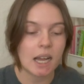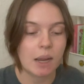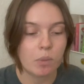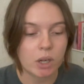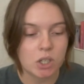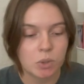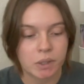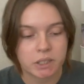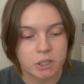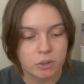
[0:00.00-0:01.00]
I wanted to
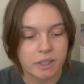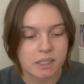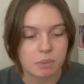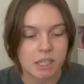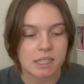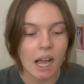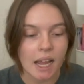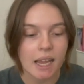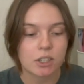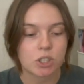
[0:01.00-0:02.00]
include this because
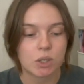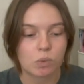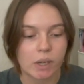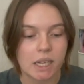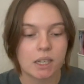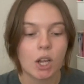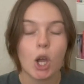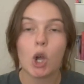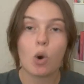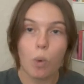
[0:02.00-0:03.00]
I actually read
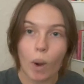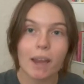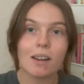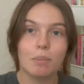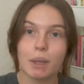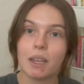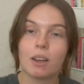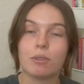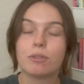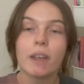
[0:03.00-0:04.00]
quite a bit
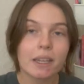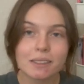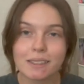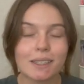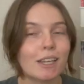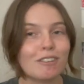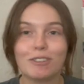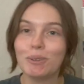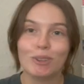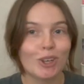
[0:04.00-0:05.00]
of fantasy, if
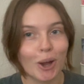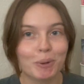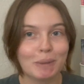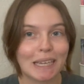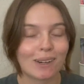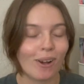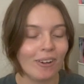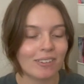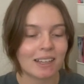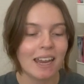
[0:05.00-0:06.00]
you know me at
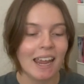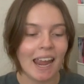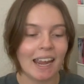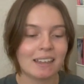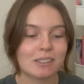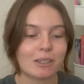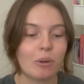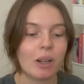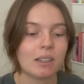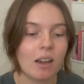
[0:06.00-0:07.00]
all, and so
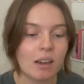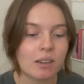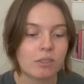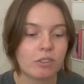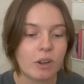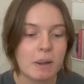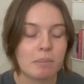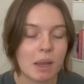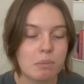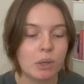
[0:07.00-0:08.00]
a lot of
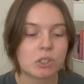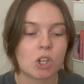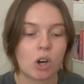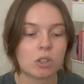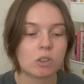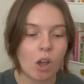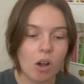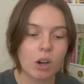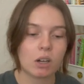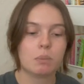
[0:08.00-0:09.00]
my books are
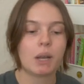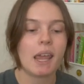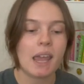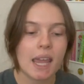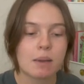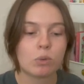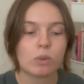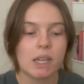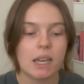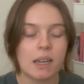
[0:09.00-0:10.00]
longer, but I am
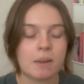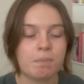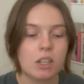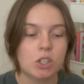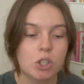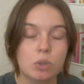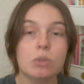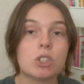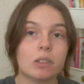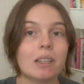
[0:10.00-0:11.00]
reading
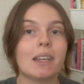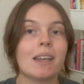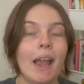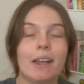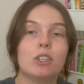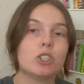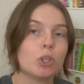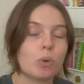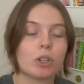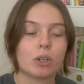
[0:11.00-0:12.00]
usually a
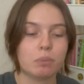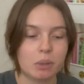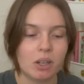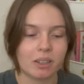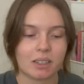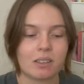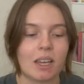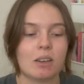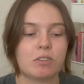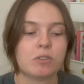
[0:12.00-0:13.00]
shorter book
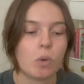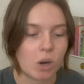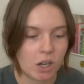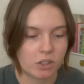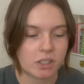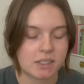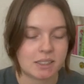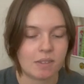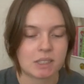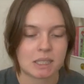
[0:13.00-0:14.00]
than
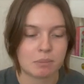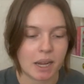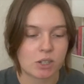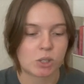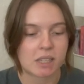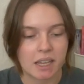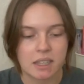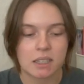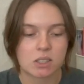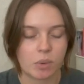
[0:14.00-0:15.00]
417 pages. I
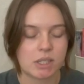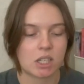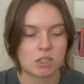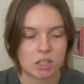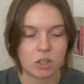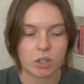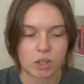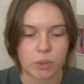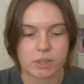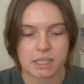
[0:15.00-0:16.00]
think it's always good to look at
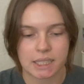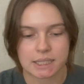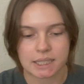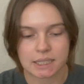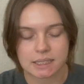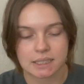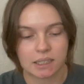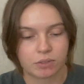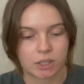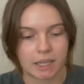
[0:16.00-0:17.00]
those statistics
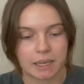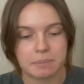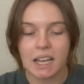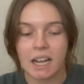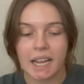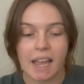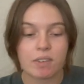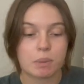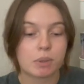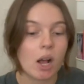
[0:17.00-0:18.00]
differently. I have
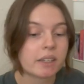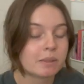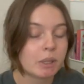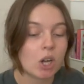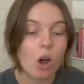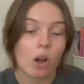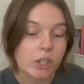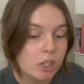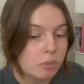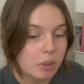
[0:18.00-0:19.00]
an approximate
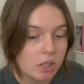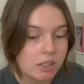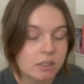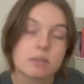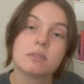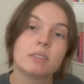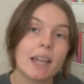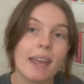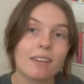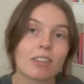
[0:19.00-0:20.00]
audiobook
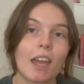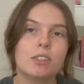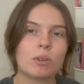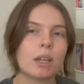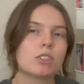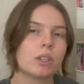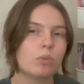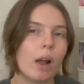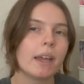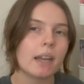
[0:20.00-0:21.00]
length. I don't actually write